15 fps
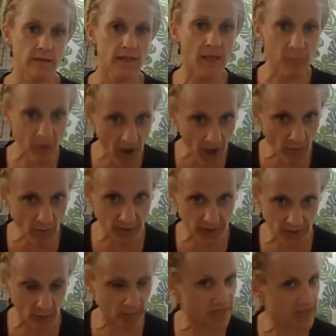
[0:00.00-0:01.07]
they probably
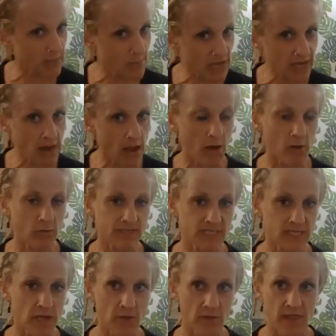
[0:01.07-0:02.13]
do, but they may not
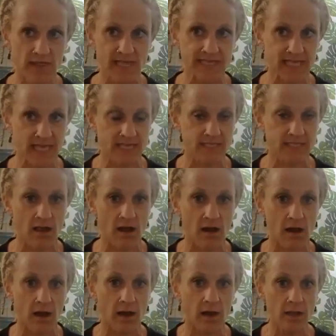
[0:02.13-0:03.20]
always know that these kids
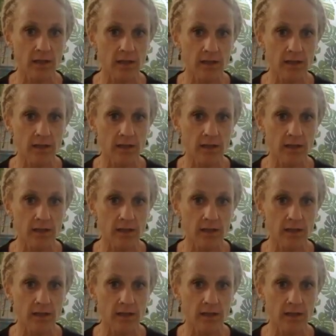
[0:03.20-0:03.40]
are